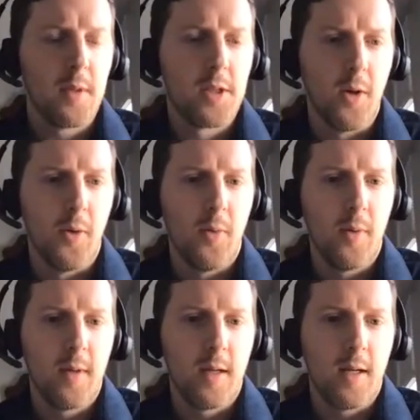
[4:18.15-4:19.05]

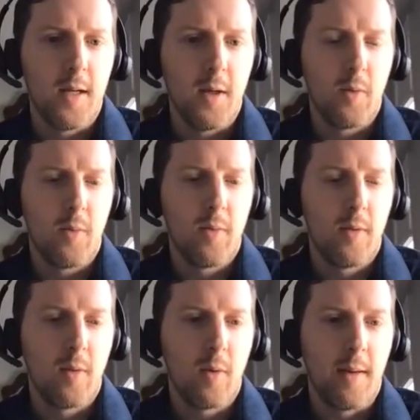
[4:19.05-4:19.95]
So
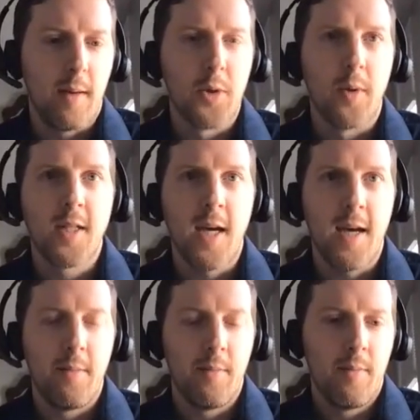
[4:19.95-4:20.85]
I'm showing
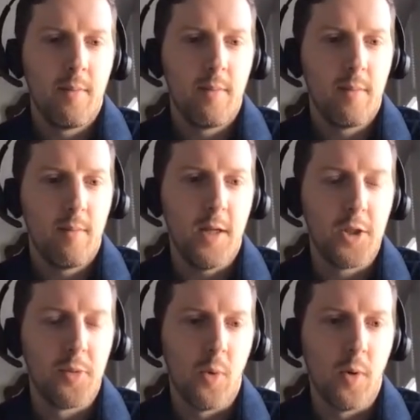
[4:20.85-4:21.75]
10
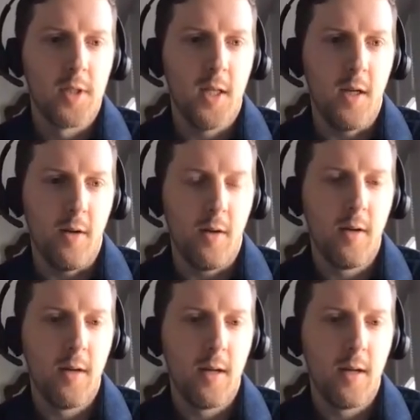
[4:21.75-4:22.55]
major ports here,